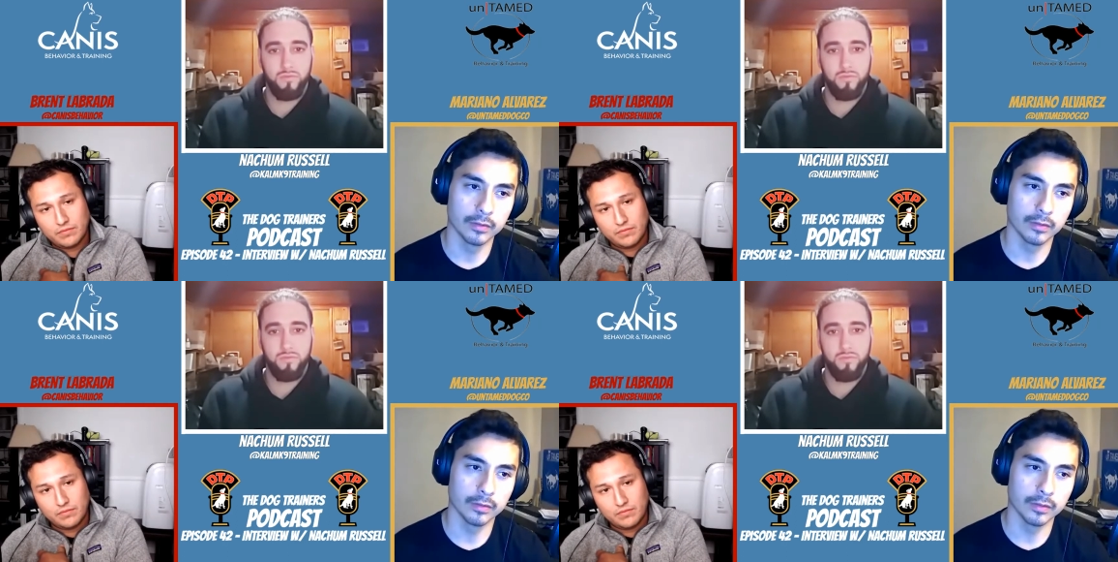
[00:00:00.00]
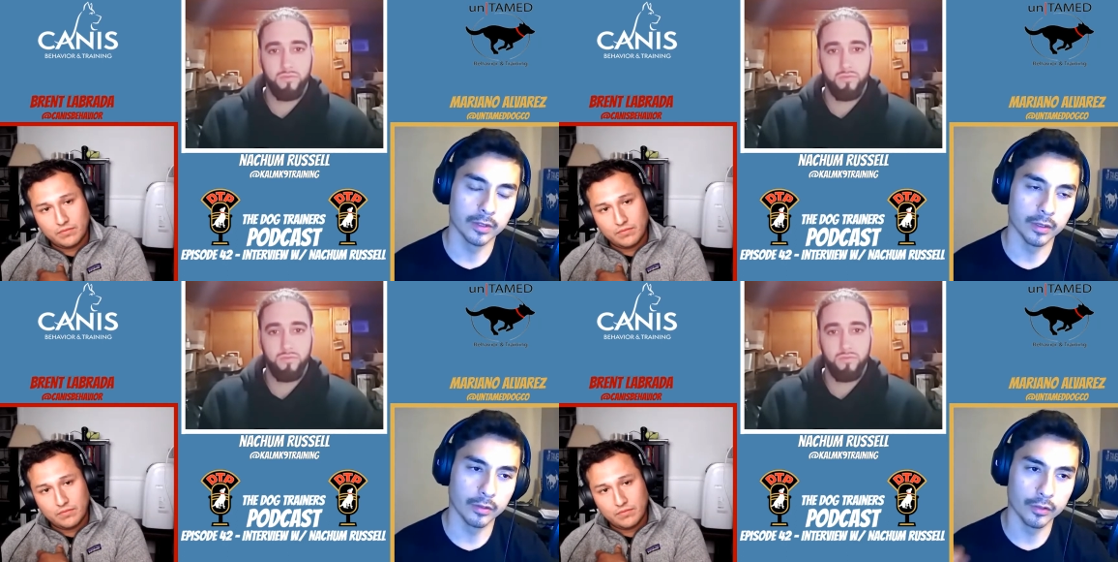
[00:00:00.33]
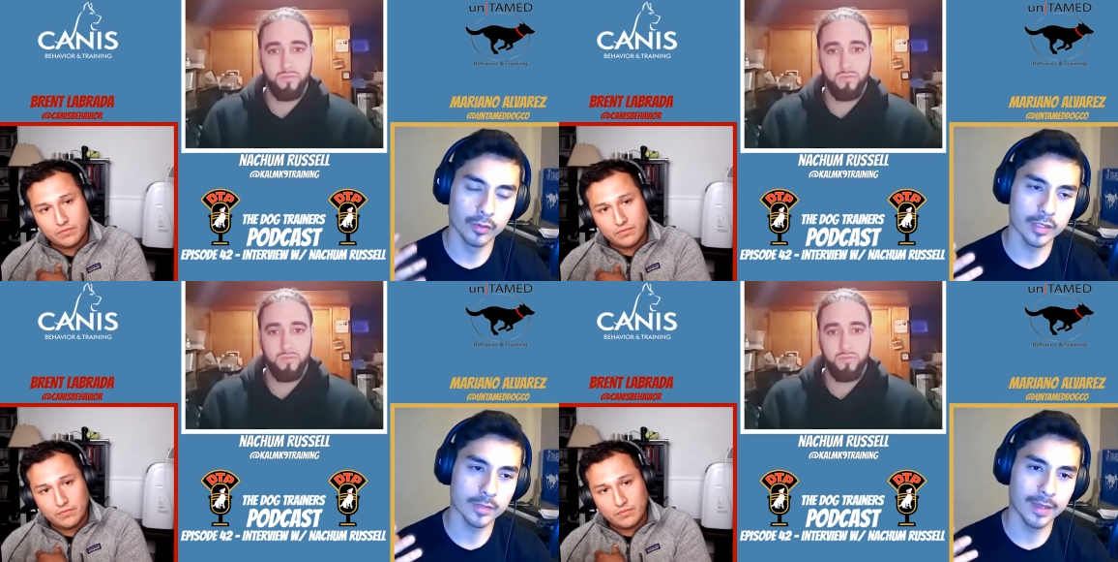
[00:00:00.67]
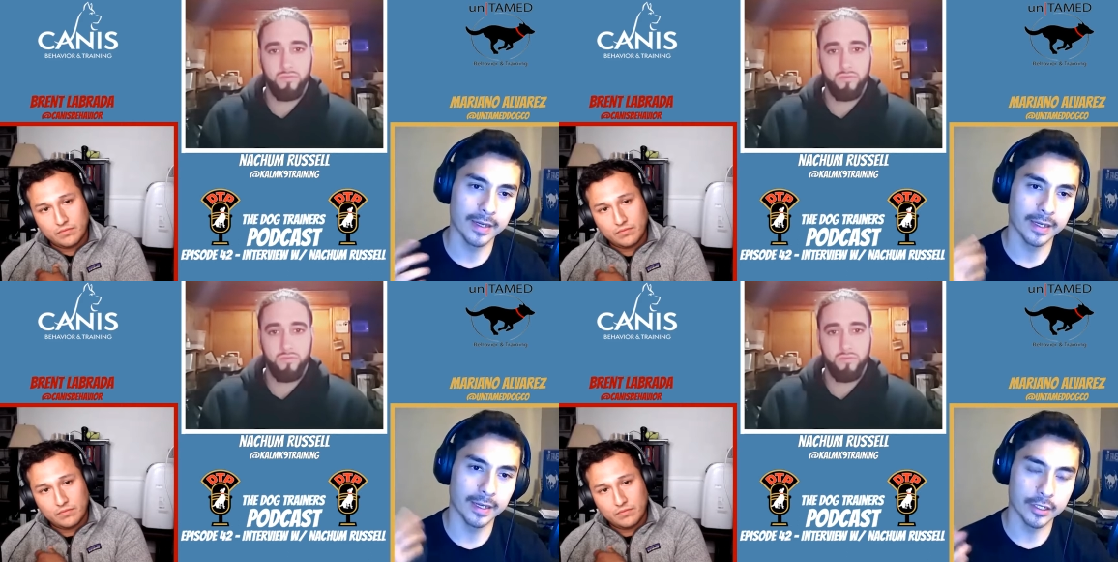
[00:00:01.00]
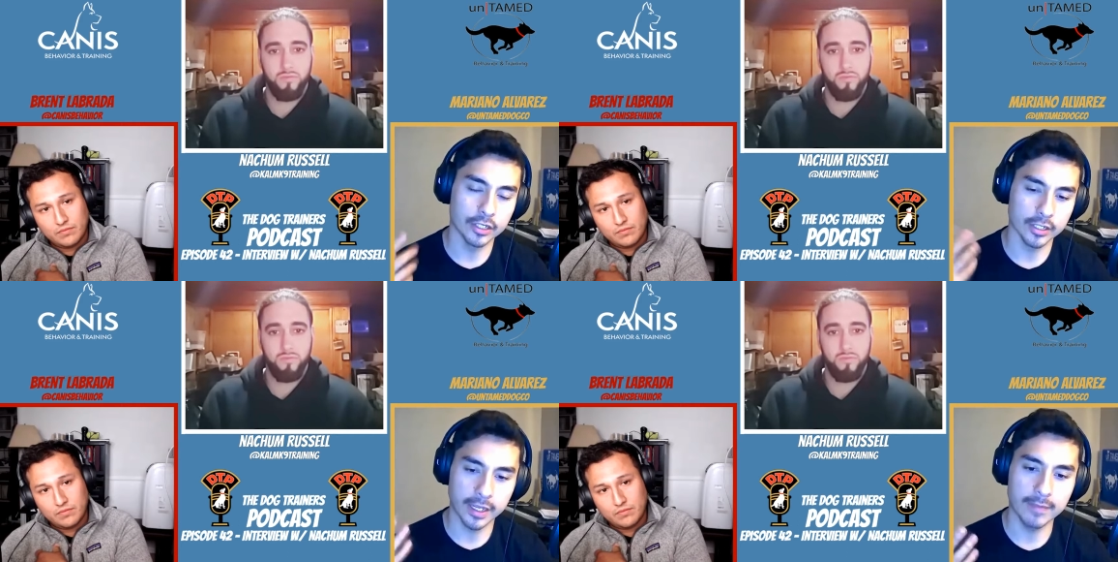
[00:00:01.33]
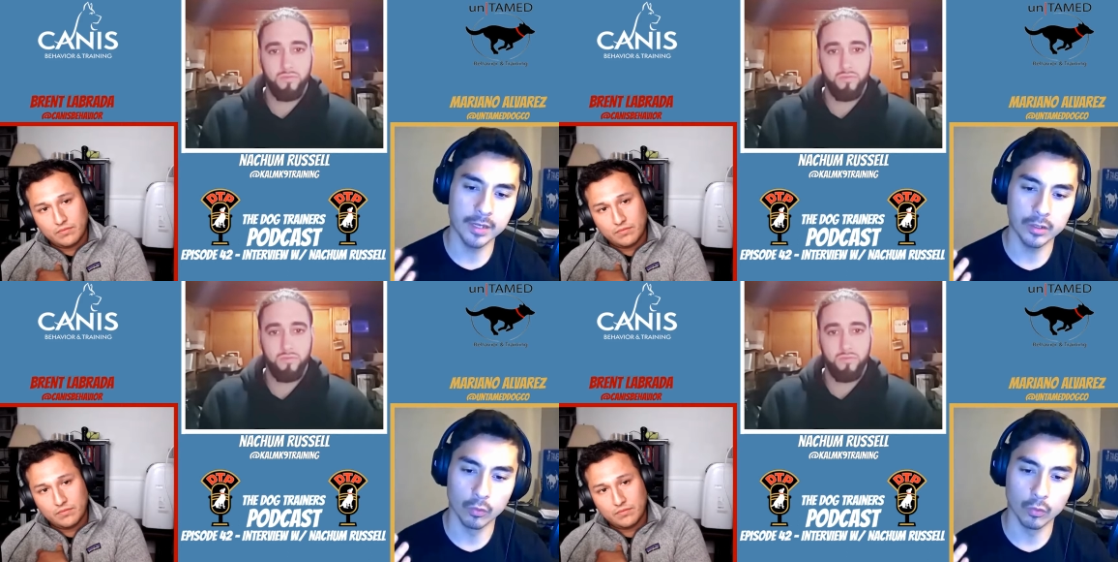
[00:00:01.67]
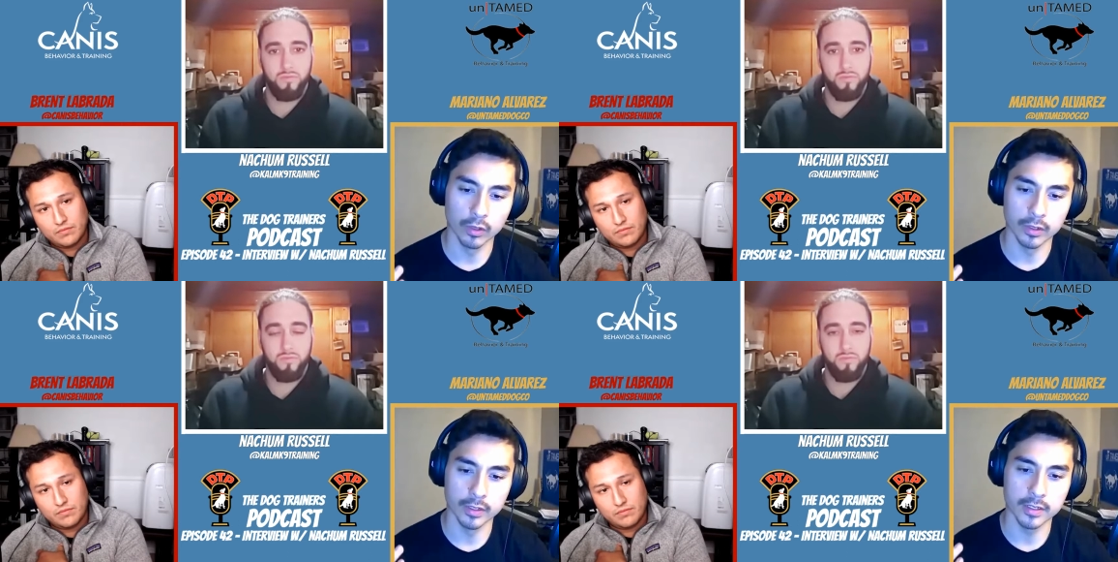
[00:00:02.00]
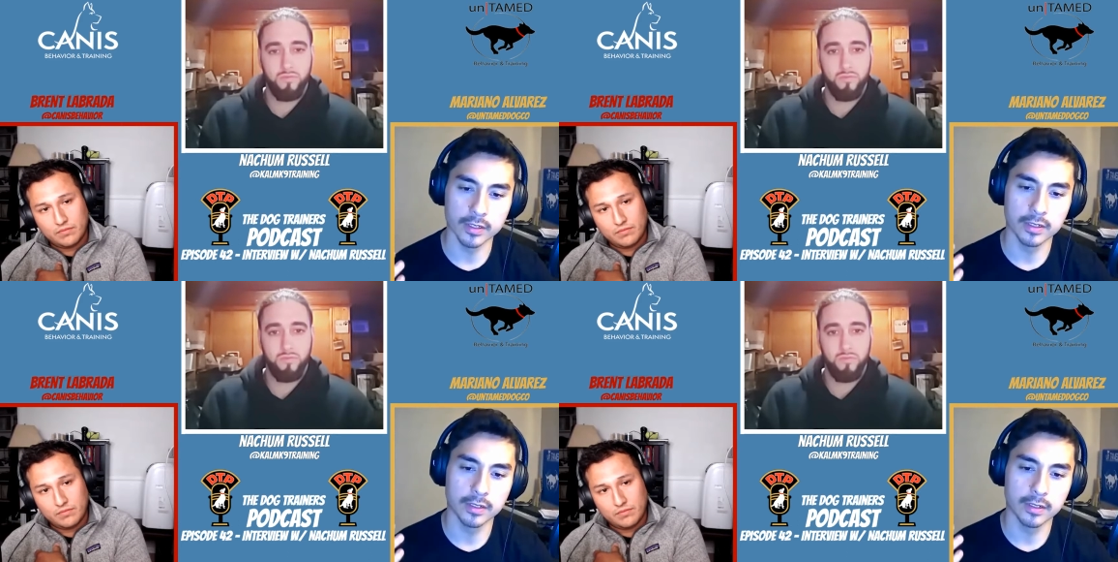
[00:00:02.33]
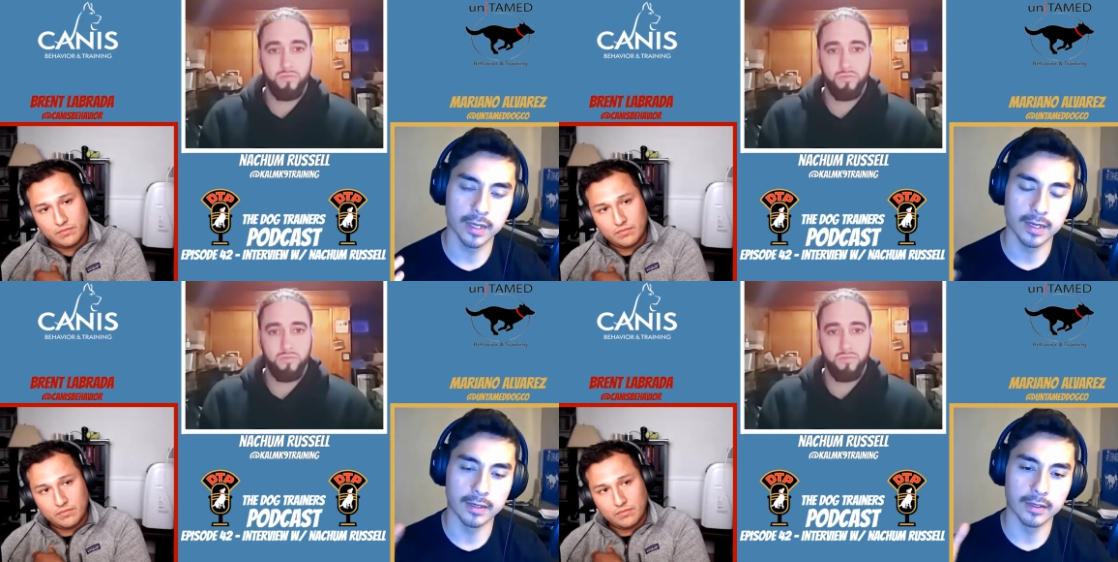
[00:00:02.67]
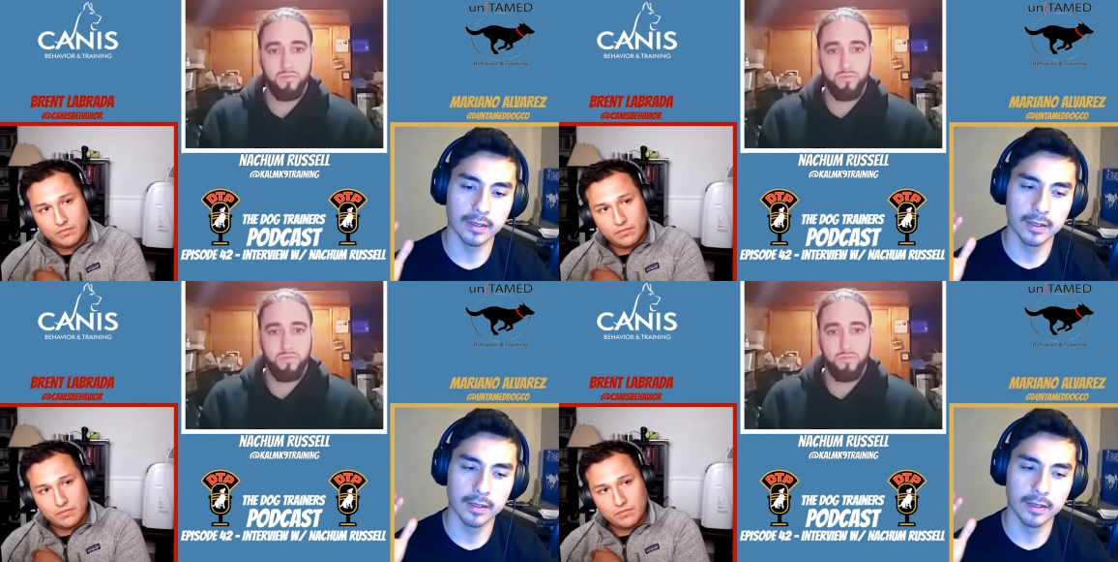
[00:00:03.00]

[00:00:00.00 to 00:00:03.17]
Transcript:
Speaker 1: you know, you were explaining it and it just gave me the words that